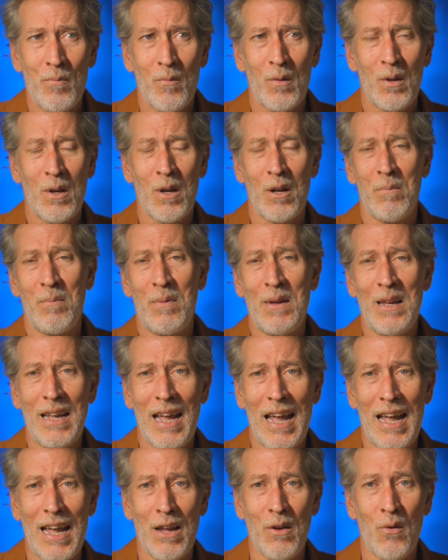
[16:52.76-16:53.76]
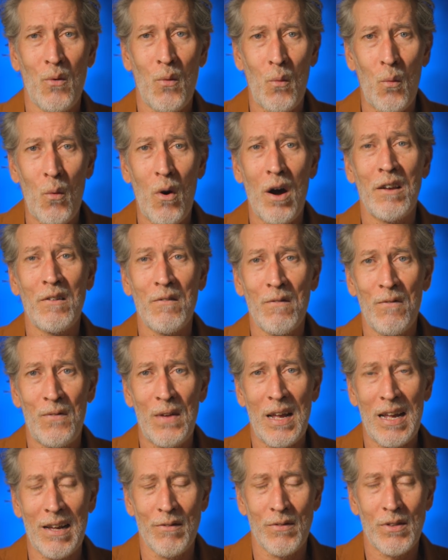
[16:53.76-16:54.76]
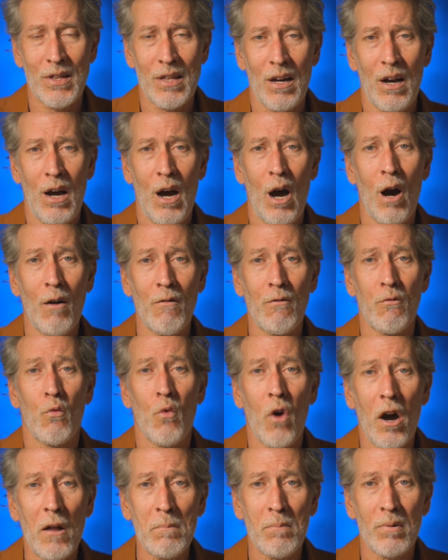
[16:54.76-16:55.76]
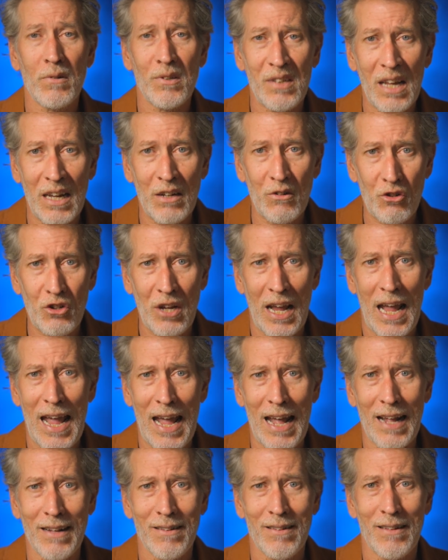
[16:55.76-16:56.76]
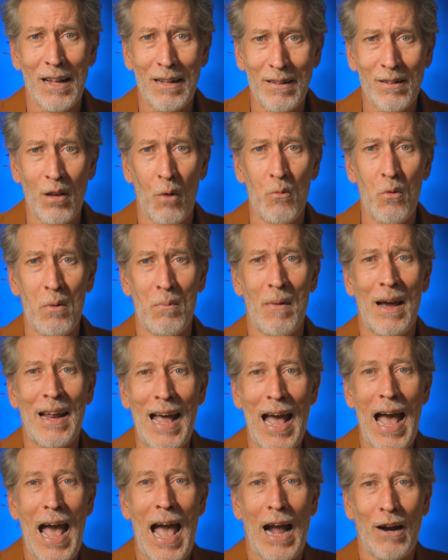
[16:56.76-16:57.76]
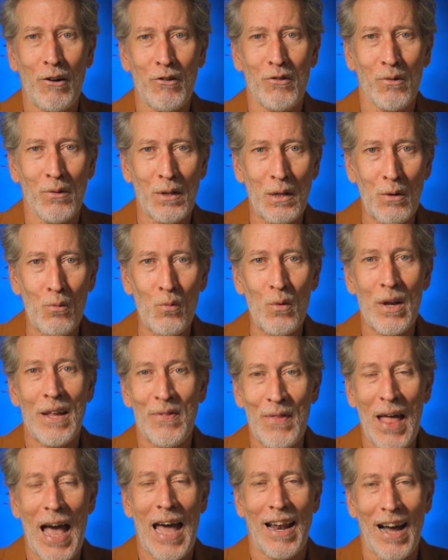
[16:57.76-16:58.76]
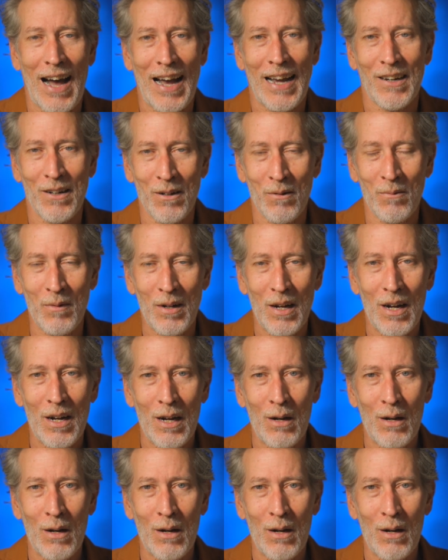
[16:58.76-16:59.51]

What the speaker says: going to be a 1/5 of 1% chance that someone might actually win that item,